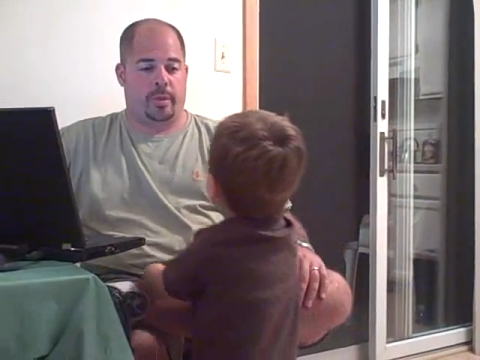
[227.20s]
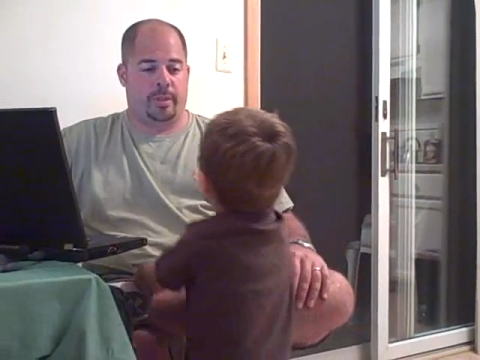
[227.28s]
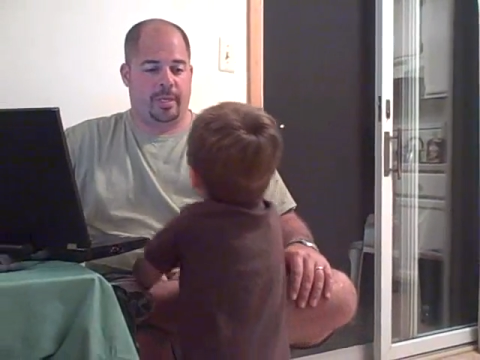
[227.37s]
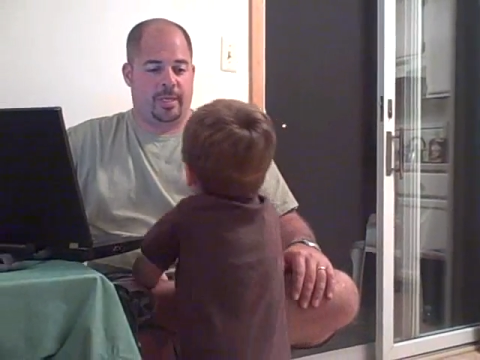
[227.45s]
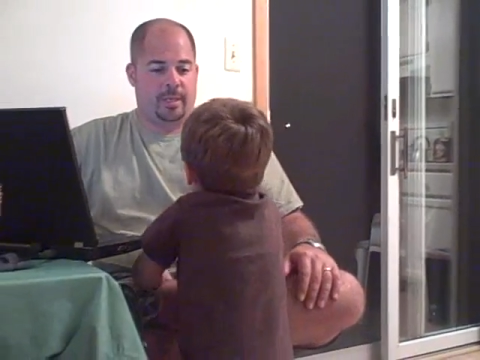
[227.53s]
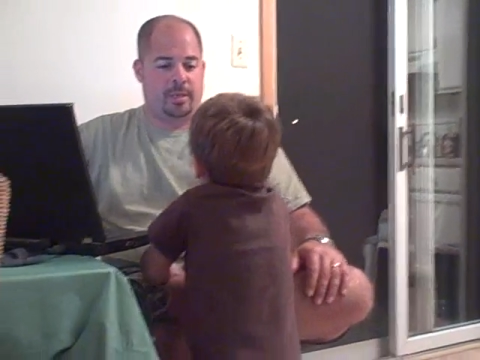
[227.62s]
I
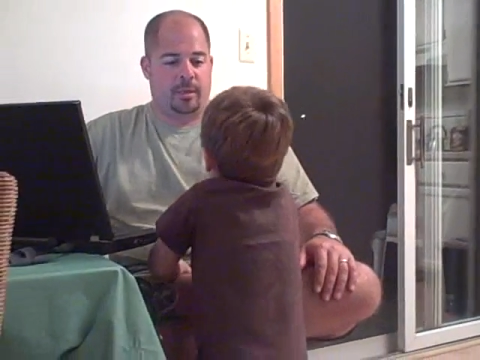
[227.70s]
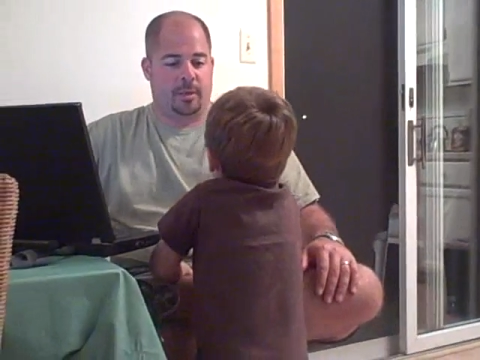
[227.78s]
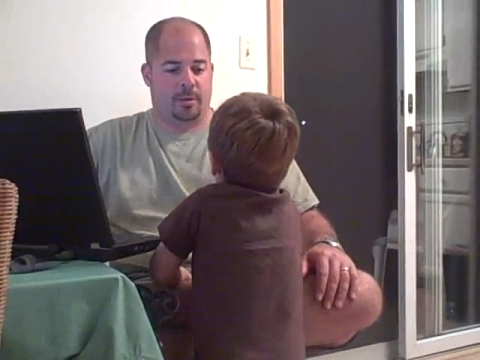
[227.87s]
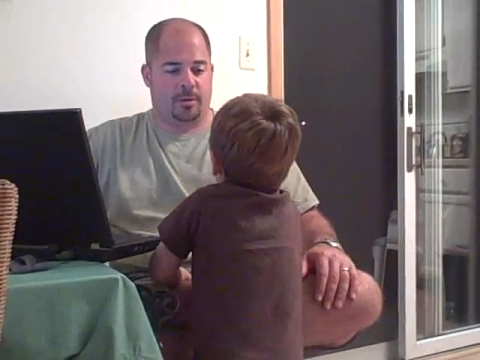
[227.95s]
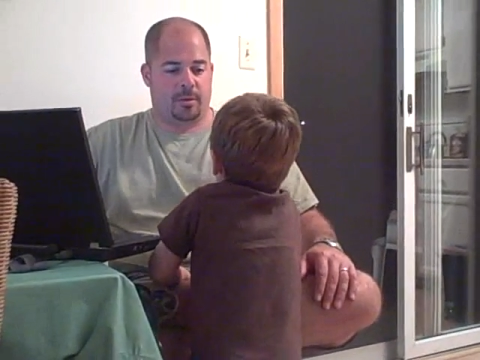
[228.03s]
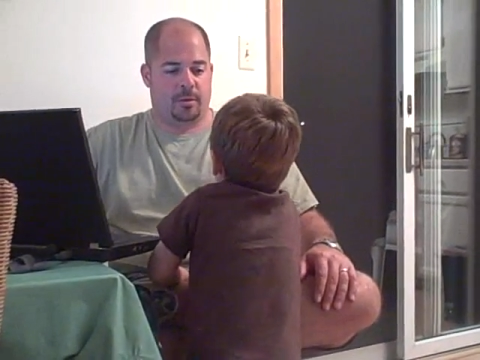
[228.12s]
think it's in
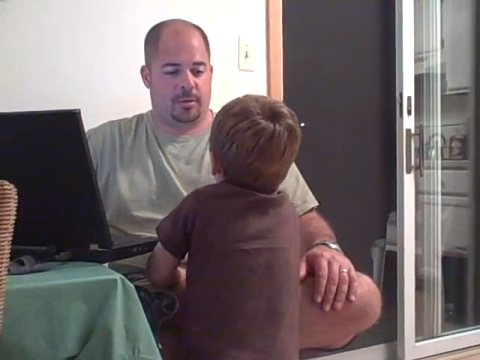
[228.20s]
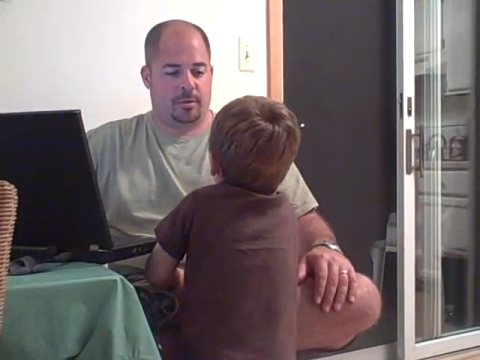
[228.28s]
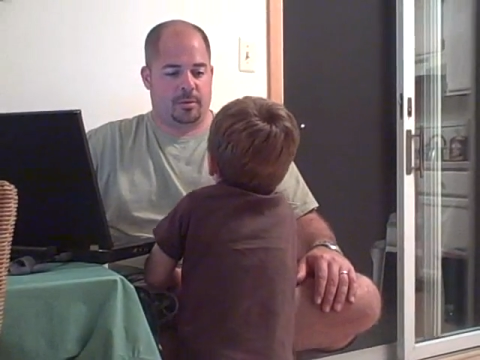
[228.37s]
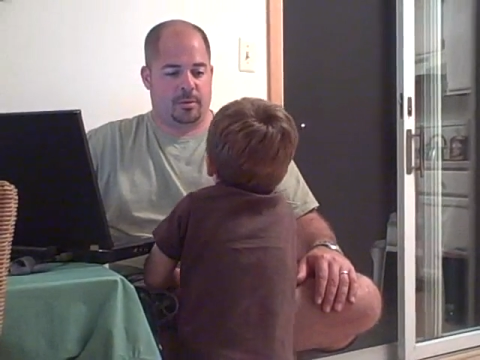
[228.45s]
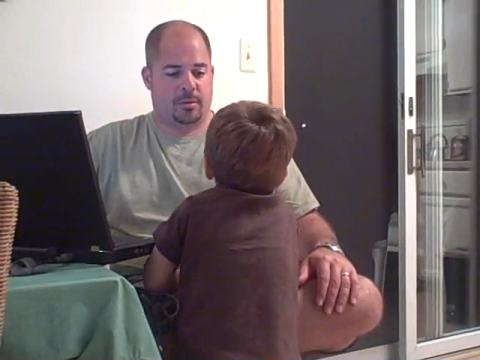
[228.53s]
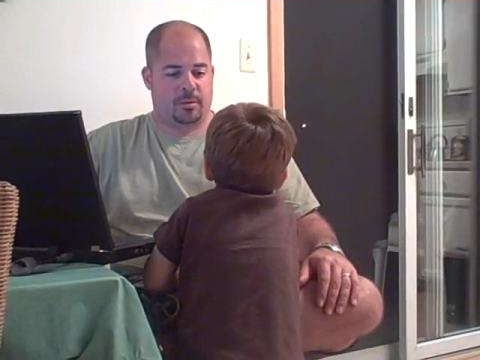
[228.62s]
here?
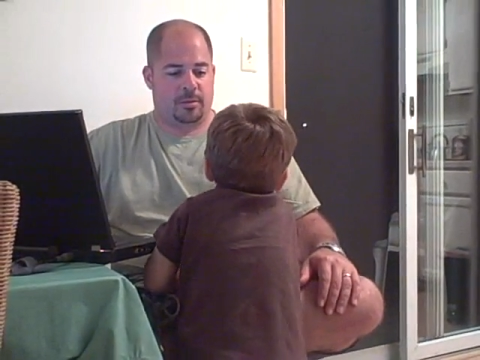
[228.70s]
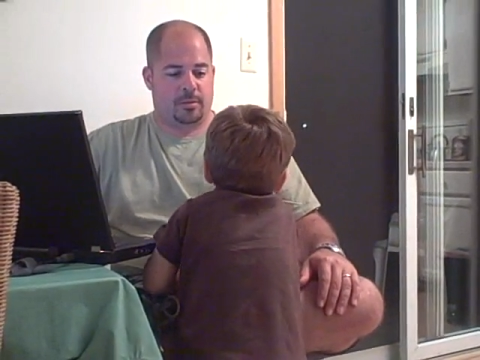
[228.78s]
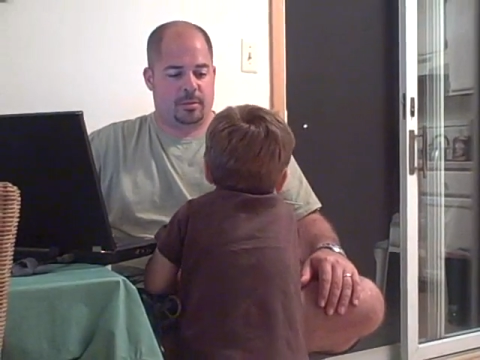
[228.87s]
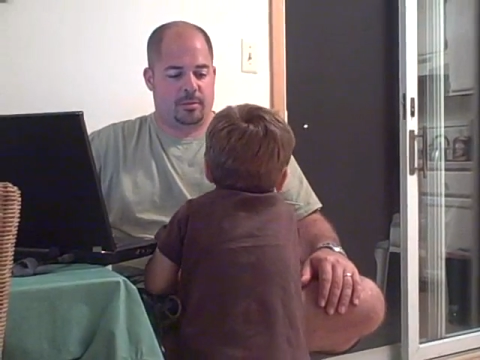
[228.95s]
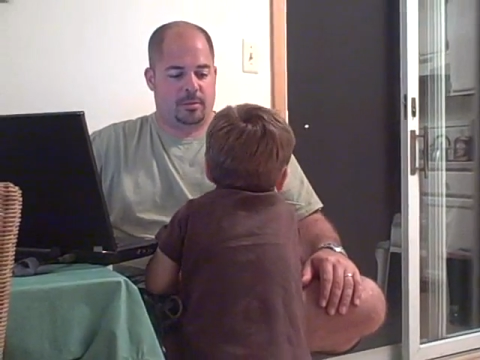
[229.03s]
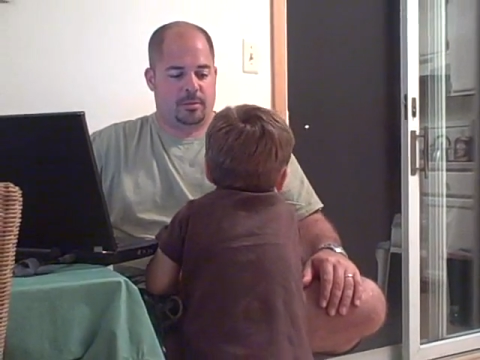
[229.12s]
No.